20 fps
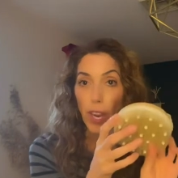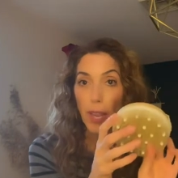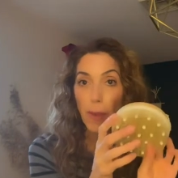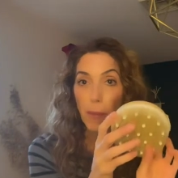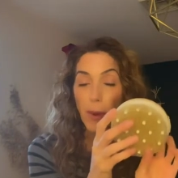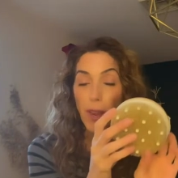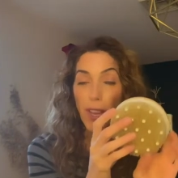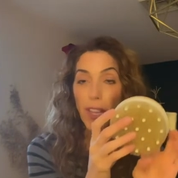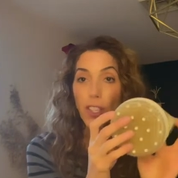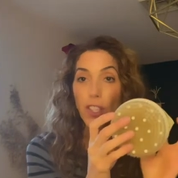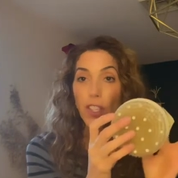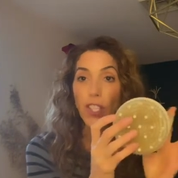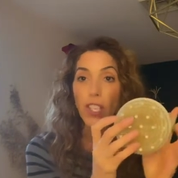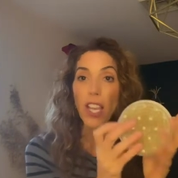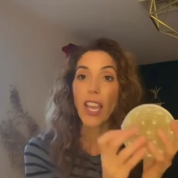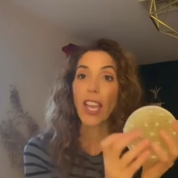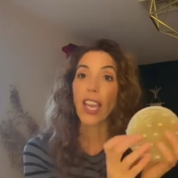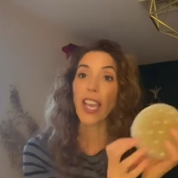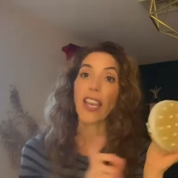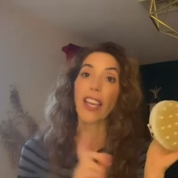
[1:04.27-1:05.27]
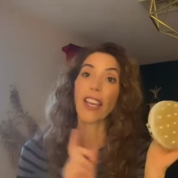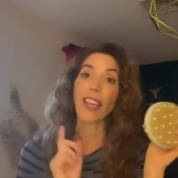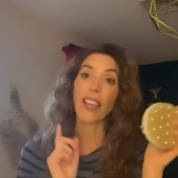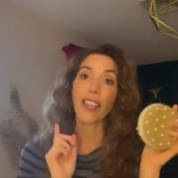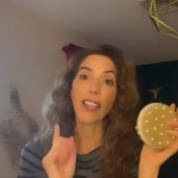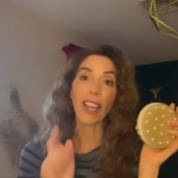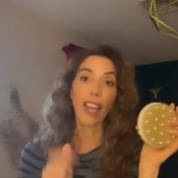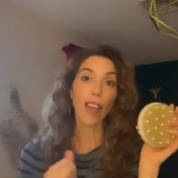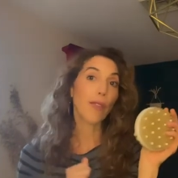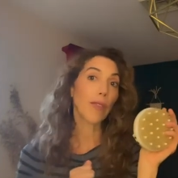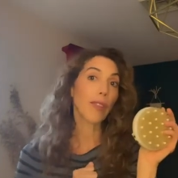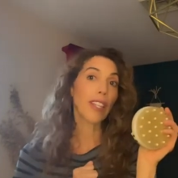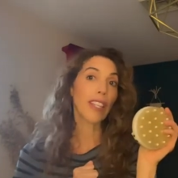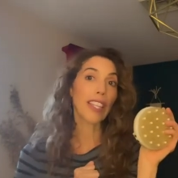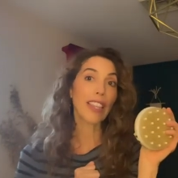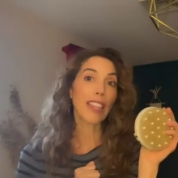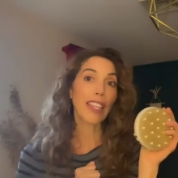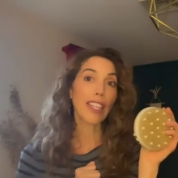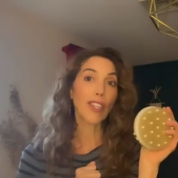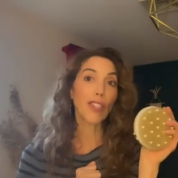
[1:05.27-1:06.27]
brush and I really
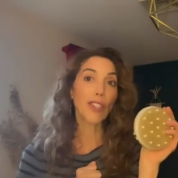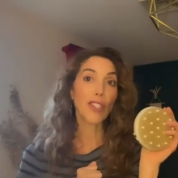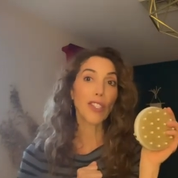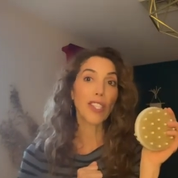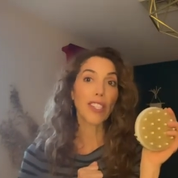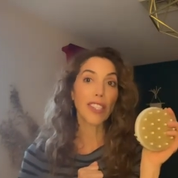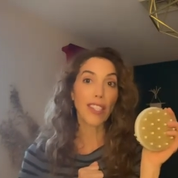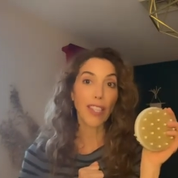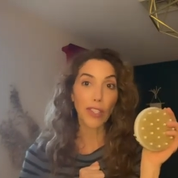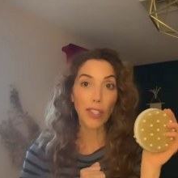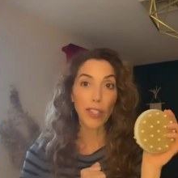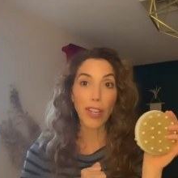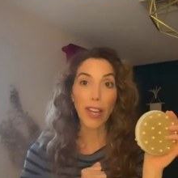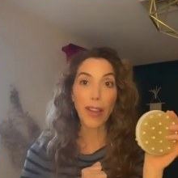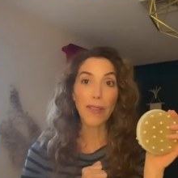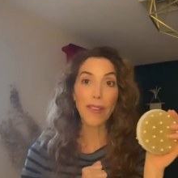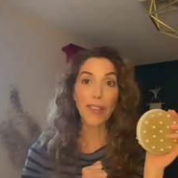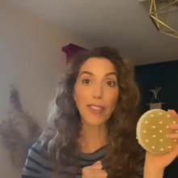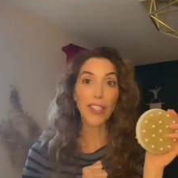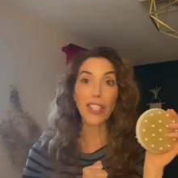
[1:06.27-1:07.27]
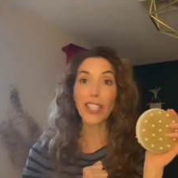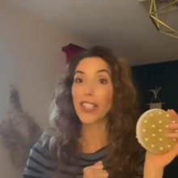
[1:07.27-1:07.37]
think you should start dry brushing.